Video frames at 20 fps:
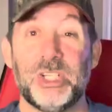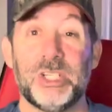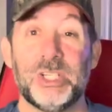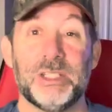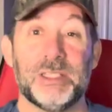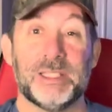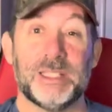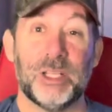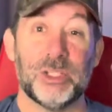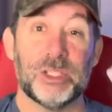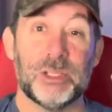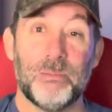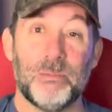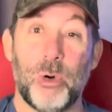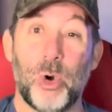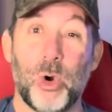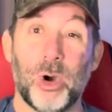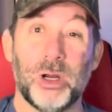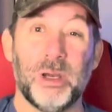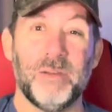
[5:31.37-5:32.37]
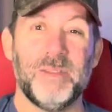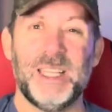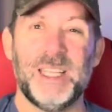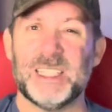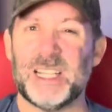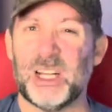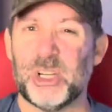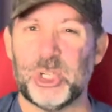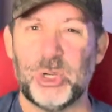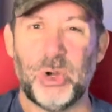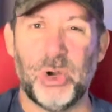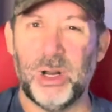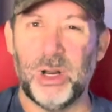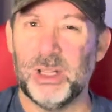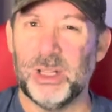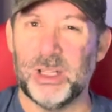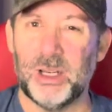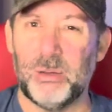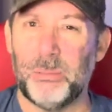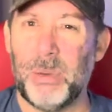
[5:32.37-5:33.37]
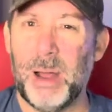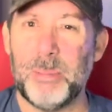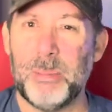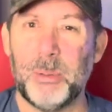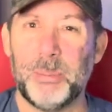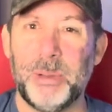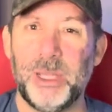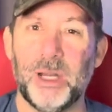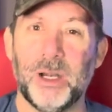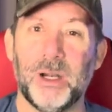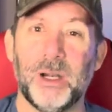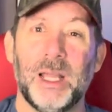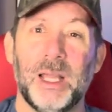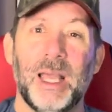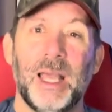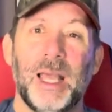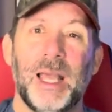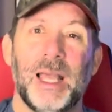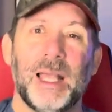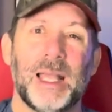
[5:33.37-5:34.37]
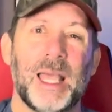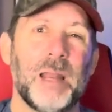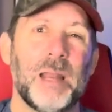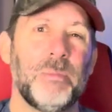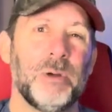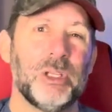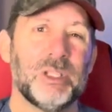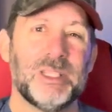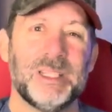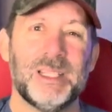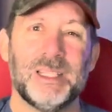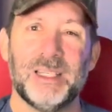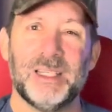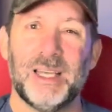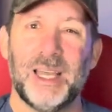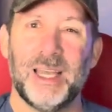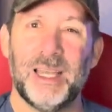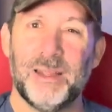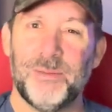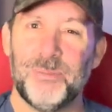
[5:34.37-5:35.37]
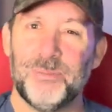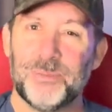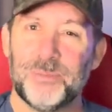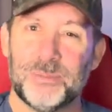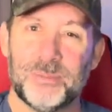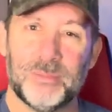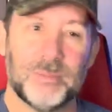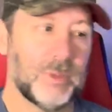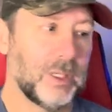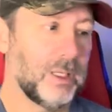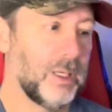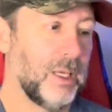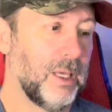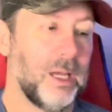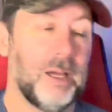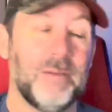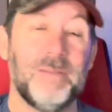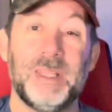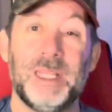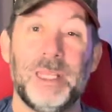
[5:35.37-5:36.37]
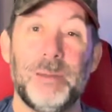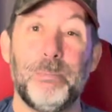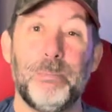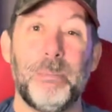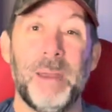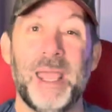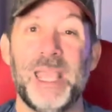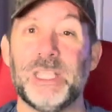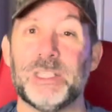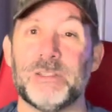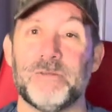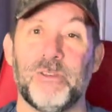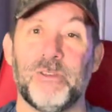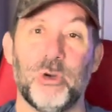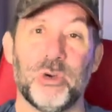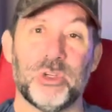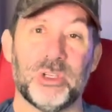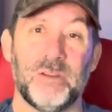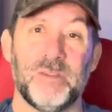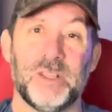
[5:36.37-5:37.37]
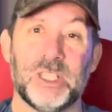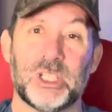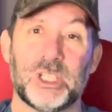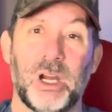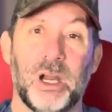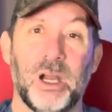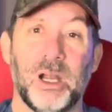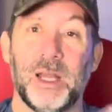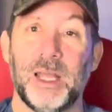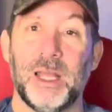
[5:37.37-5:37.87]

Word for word: sell some more of these. I'll show a little pop-up here. Got a bunch of the base version of this card,